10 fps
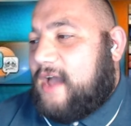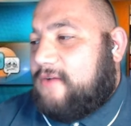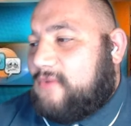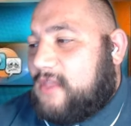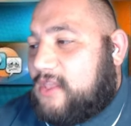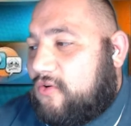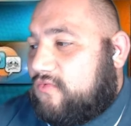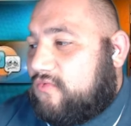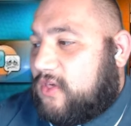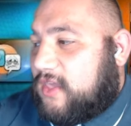We
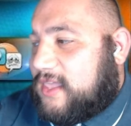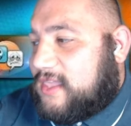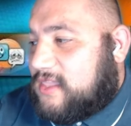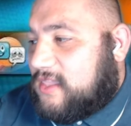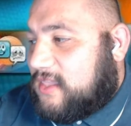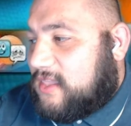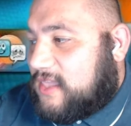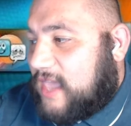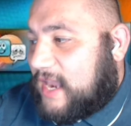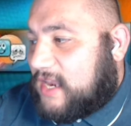don't really
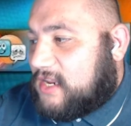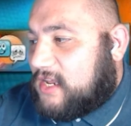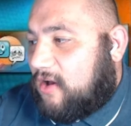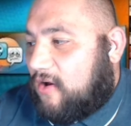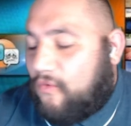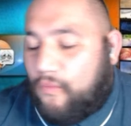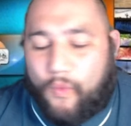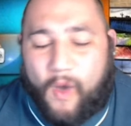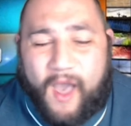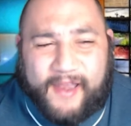get a
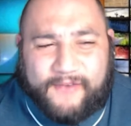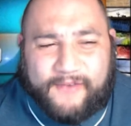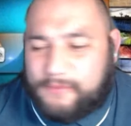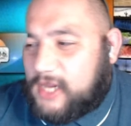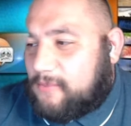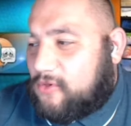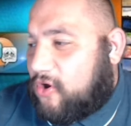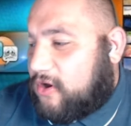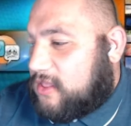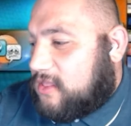lot from James
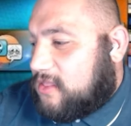Harden